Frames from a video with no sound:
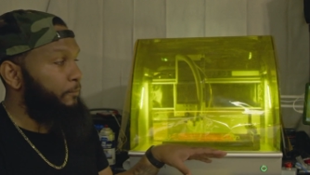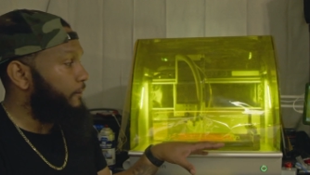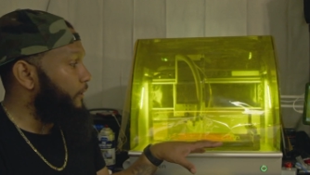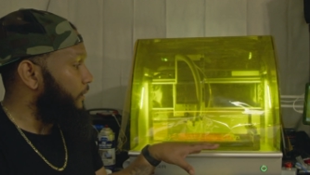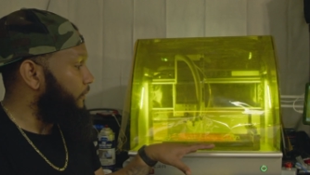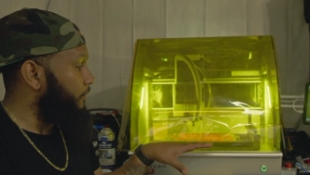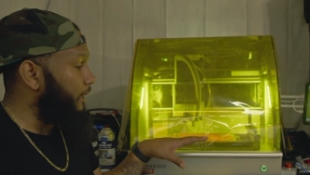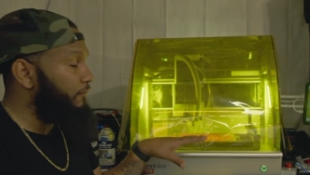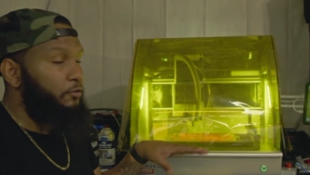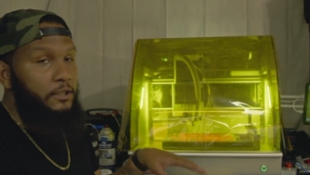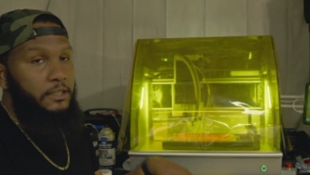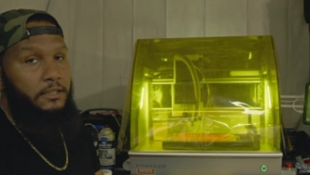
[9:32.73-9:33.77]
the
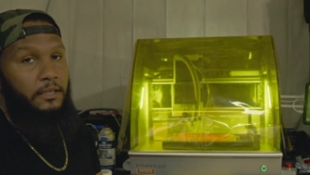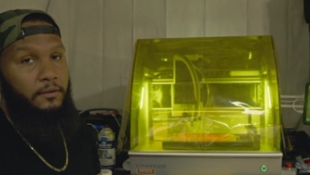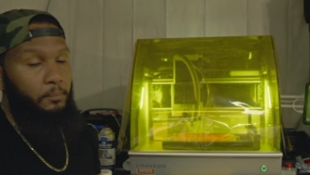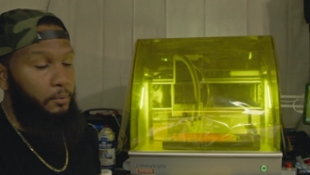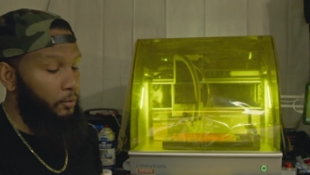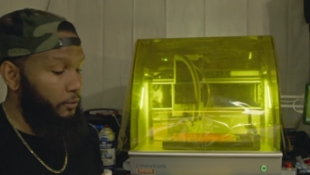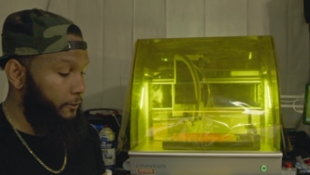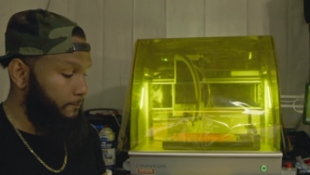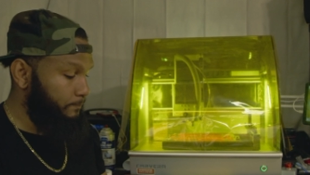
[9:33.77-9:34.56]
levelness of the board.